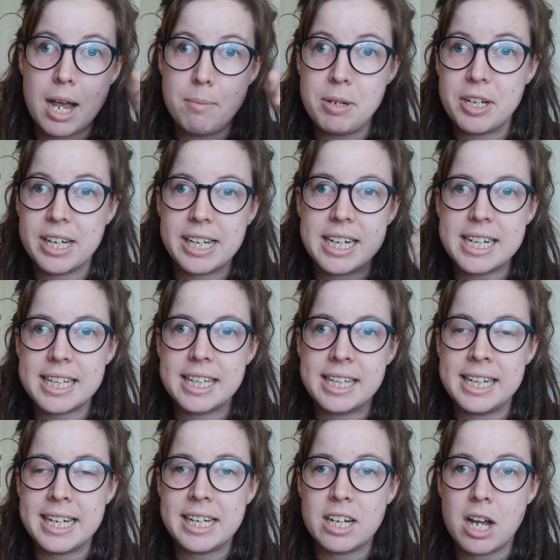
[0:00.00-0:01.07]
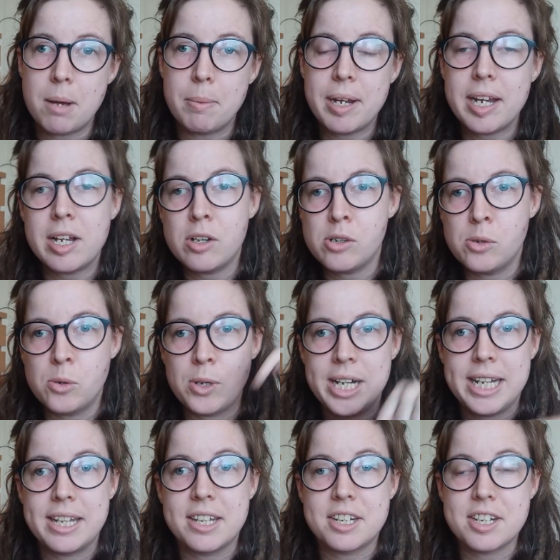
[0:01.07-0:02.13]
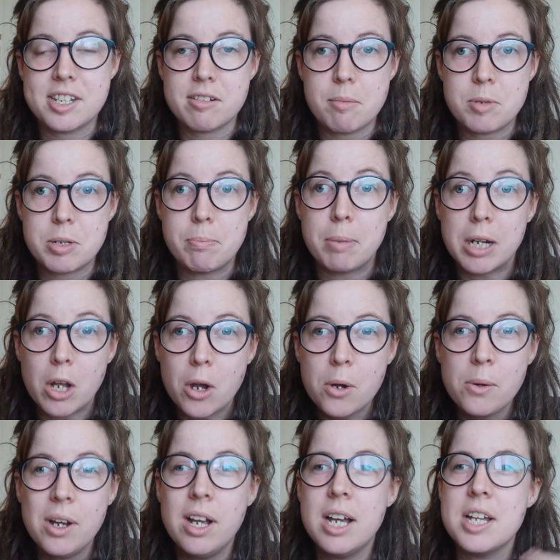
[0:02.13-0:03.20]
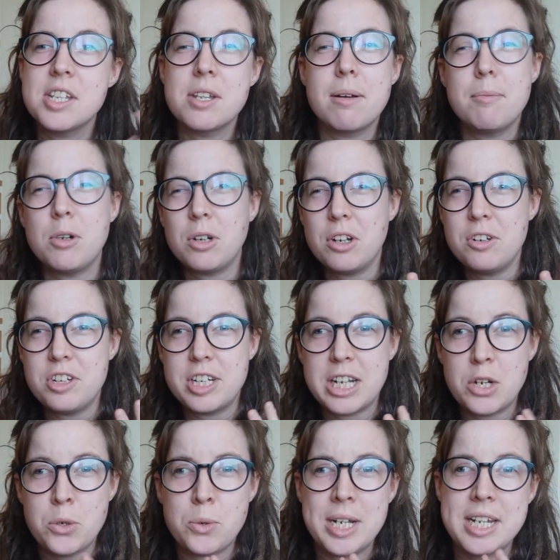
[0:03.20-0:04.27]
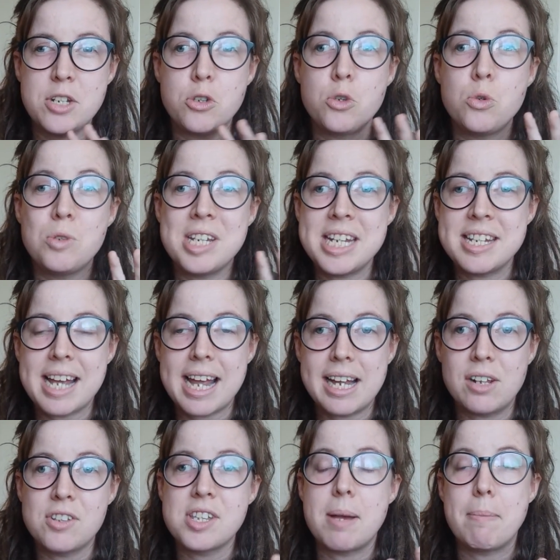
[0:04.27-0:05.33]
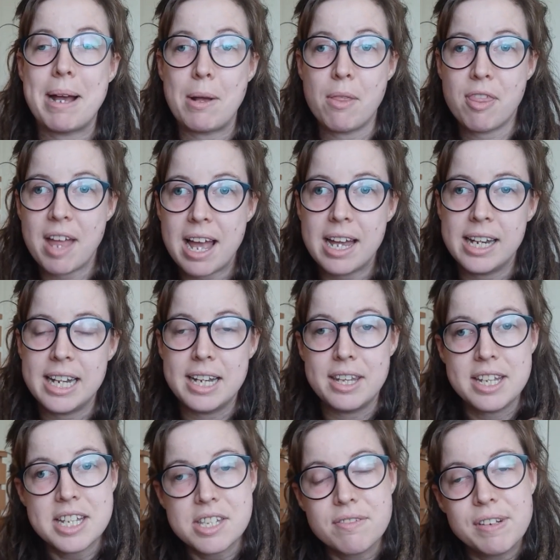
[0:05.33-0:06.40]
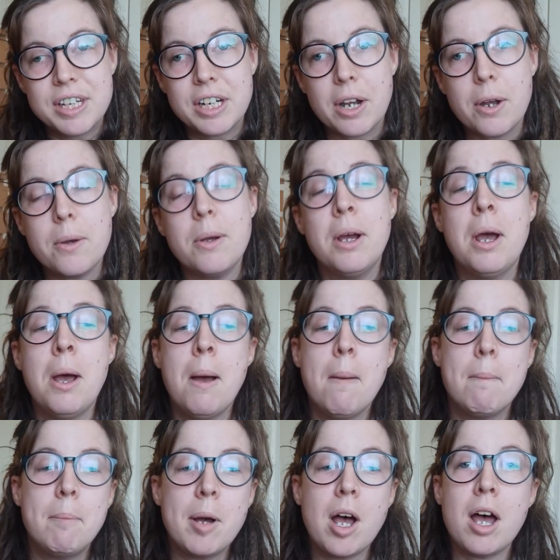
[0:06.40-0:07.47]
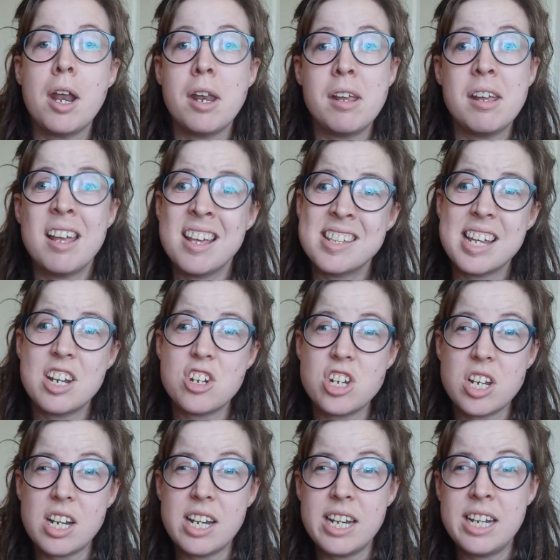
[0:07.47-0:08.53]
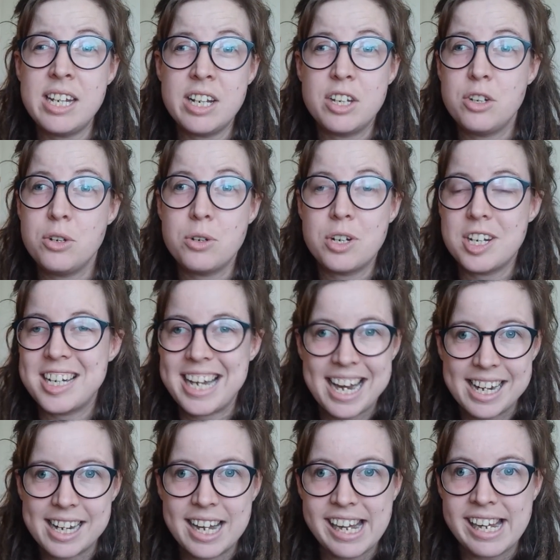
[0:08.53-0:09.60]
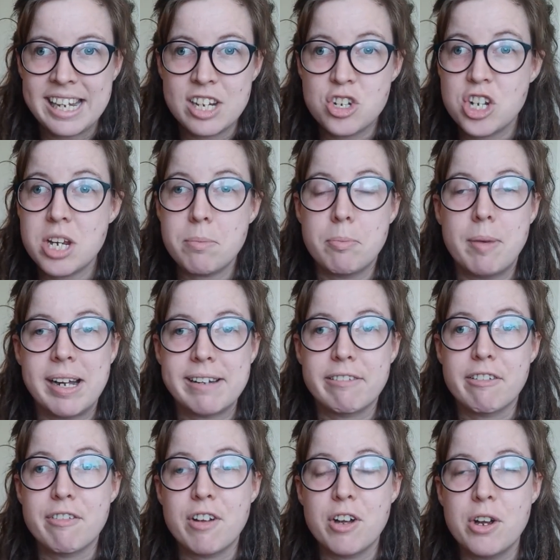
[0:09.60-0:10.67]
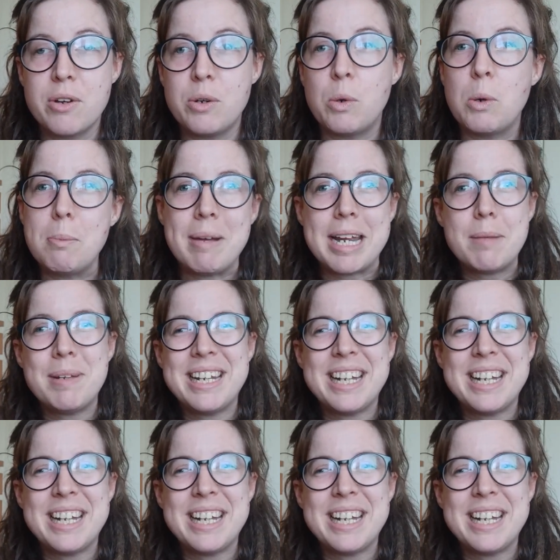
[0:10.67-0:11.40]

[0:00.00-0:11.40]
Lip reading: You can click the link up here or in the description below. So I'm not going to go into details about that in this video, but essentially you could get a cheap microphone, or maybe